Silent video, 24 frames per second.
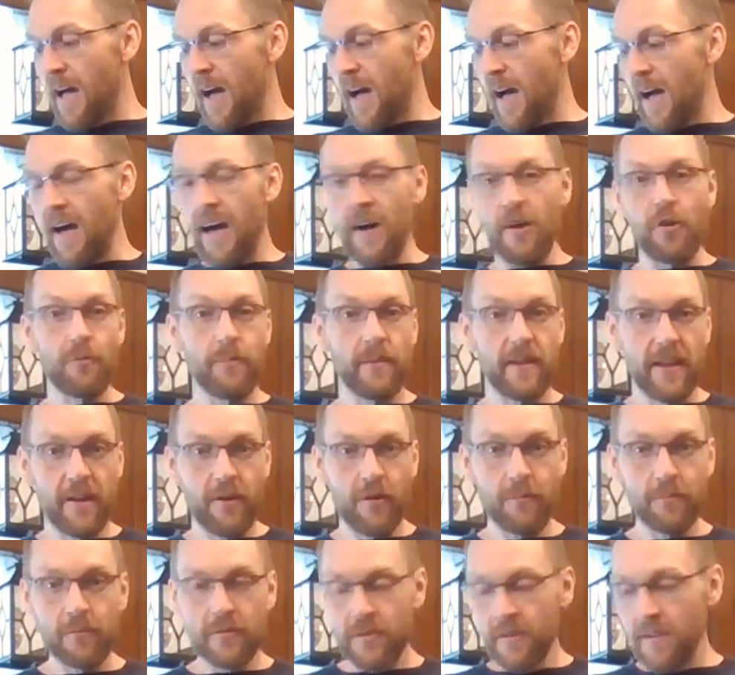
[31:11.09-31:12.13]
I hope it
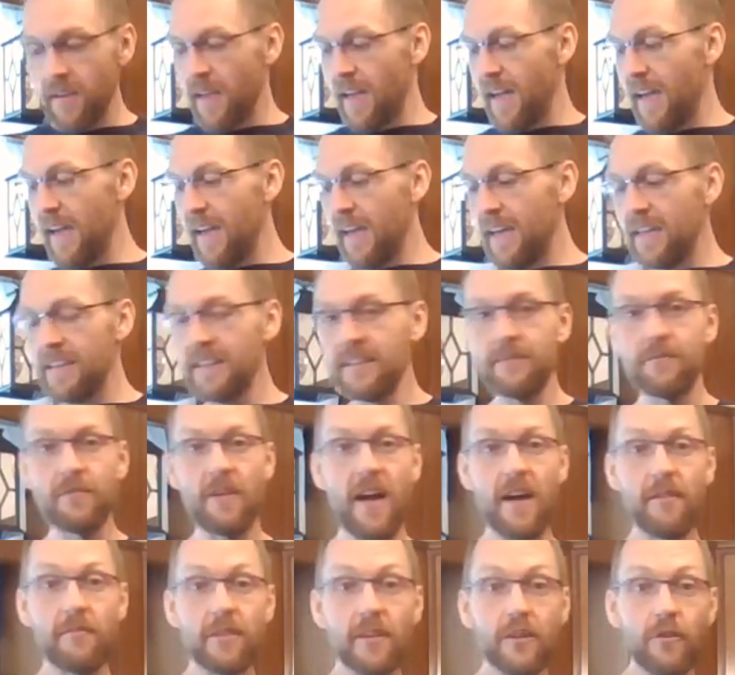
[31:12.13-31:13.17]
helped. And if you
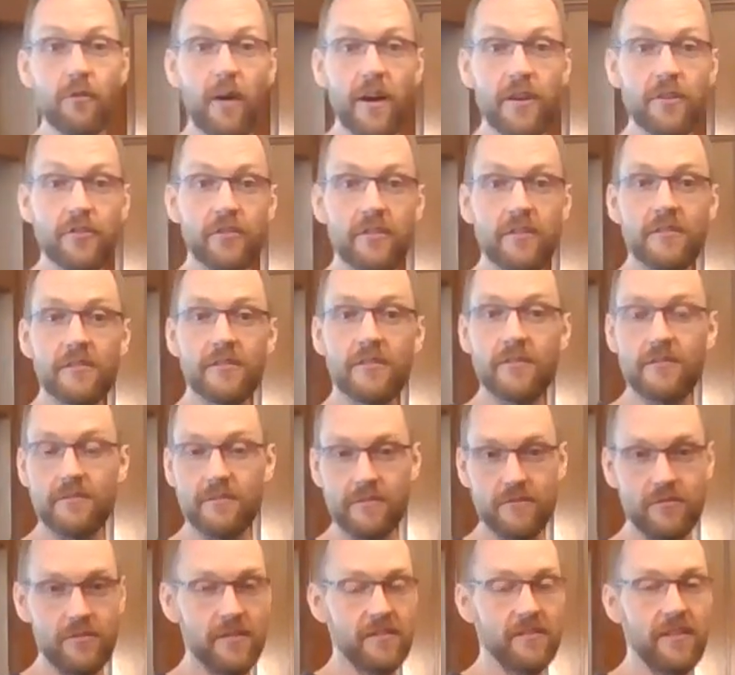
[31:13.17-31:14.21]
have any
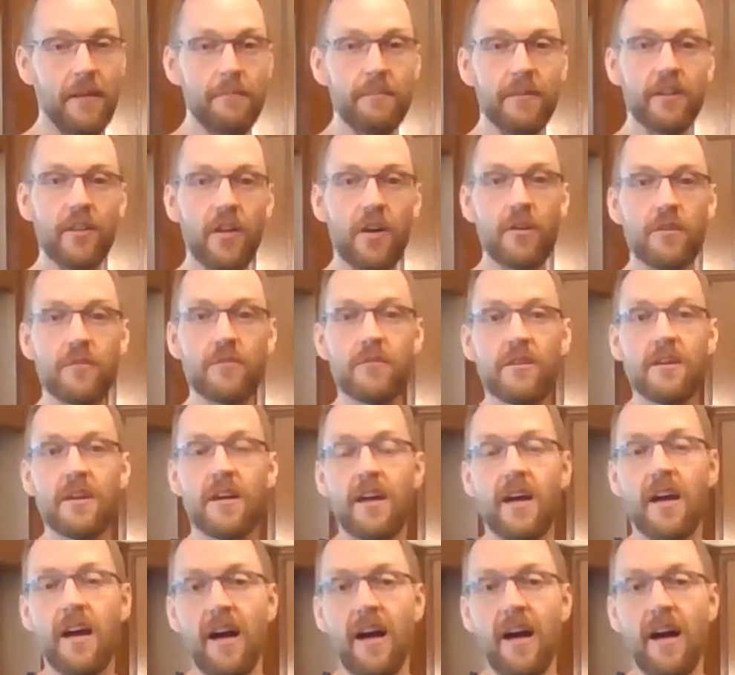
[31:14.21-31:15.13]
questions, just let me know.